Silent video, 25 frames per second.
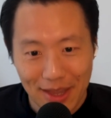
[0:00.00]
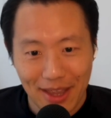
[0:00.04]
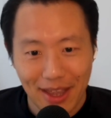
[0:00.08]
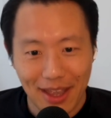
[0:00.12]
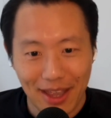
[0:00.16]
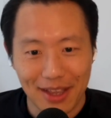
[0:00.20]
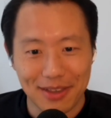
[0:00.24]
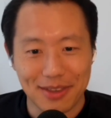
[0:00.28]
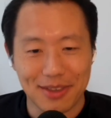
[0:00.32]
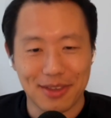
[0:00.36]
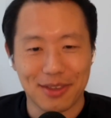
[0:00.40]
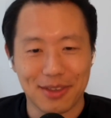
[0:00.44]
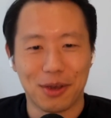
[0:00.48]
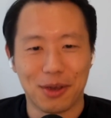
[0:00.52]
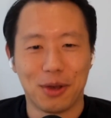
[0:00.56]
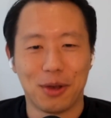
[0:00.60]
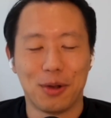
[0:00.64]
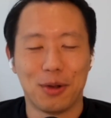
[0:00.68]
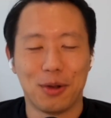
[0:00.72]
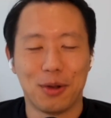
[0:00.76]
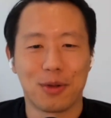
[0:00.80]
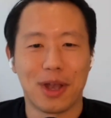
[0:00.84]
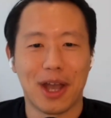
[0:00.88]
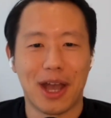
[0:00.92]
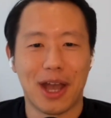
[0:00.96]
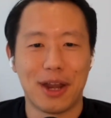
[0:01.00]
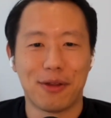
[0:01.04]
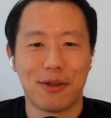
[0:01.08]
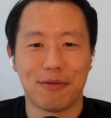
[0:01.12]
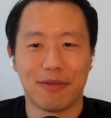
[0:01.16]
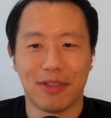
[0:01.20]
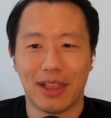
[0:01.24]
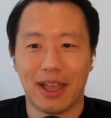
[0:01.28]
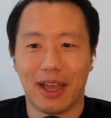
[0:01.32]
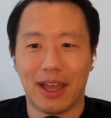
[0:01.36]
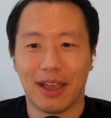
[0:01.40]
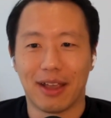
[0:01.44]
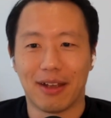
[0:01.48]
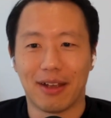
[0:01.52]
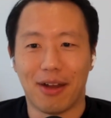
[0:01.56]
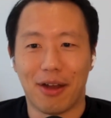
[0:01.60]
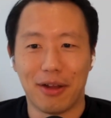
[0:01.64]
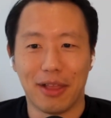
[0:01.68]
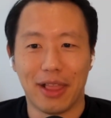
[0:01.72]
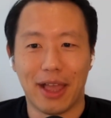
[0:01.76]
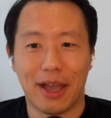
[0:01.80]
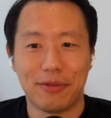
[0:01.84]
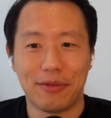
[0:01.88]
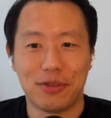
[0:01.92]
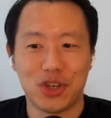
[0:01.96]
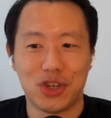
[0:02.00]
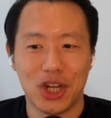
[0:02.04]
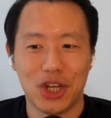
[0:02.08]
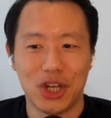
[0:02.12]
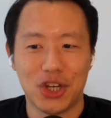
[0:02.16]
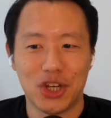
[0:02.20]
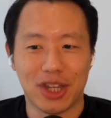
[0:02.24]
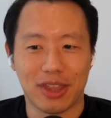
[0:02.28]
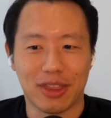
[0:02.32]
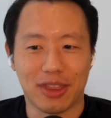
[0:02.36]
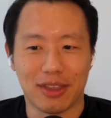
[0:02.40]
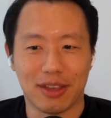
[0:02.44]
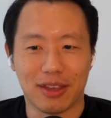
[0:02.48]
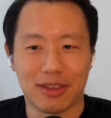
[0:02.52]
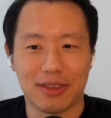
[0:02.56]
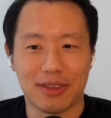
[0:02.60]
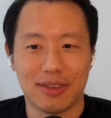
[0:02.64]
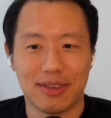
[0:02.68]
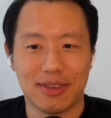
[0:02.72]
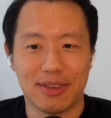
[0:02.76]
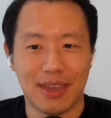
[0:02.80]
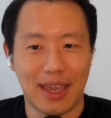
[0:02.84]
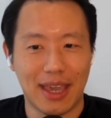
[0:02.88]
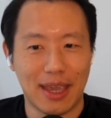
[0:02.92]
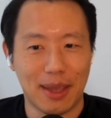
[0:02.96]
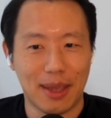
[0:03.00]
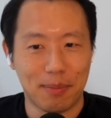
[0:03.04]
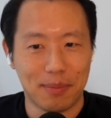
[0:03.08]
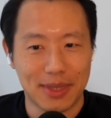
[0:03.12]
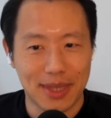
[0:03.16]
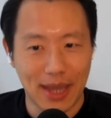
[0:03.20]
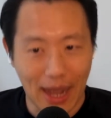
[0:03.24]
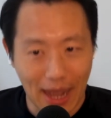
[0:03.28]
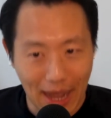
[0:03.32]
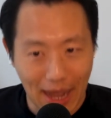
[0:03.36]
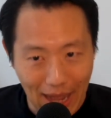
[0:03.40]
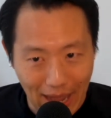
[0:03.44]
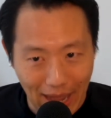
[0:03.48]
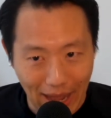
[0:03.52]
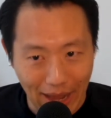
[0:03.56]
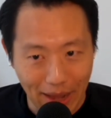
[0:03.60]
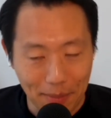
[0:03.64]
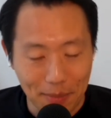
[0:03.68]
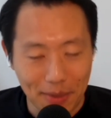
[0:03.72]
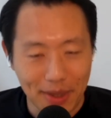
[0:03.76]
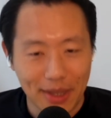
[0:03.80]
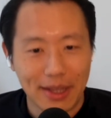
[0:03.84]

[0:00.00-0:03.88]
And so kind of like our lives changed at the same time.